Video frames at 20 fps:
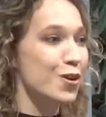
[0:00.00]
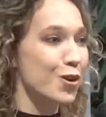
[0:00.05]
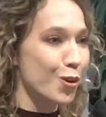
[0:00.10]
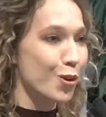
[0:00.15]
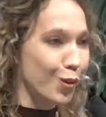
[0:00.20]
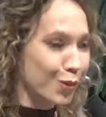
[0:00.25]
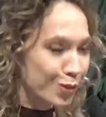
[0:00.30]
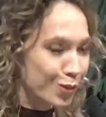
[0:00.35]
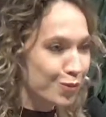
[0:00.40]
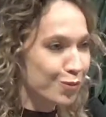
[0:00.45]

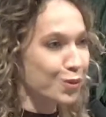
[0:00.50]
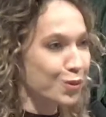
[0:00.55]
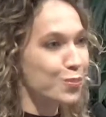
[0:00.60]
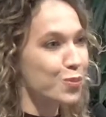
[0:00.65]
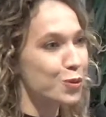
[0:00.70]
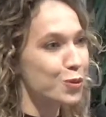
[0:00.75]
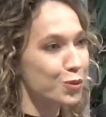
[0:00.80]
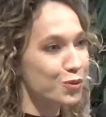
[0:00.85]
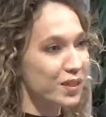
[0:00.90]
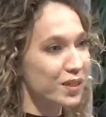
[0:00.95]
or from
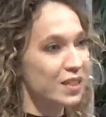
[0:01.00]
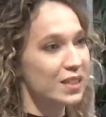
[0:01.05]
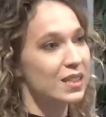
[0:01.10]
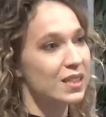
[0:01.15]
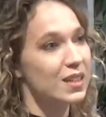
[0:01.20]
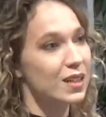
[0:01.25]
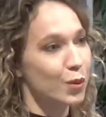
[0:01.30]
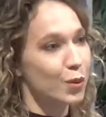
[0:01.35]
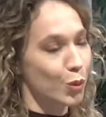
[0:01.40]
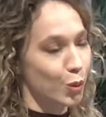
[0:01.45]
movies
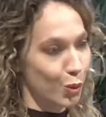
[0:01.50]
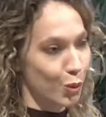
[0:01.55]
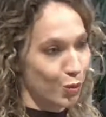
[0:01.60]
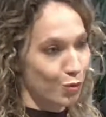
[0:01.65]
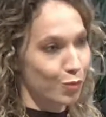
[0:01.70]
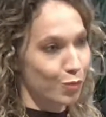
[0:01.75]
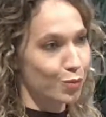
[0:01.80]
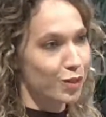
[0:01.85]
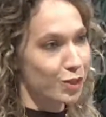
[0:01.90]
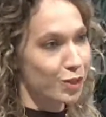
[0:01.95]
or
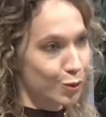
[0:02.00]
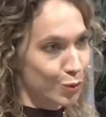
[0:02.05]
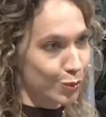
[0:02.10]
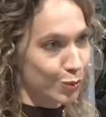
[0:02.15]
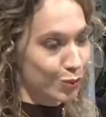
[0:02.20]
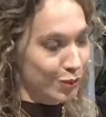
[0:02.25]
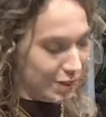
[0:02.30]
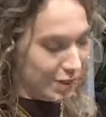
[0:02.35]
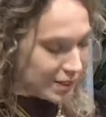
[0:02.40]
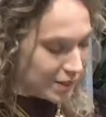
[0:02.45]
from
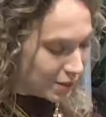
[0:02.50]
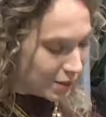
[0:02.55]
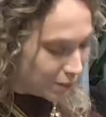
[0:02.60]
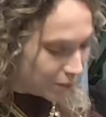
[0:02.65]
cartoons.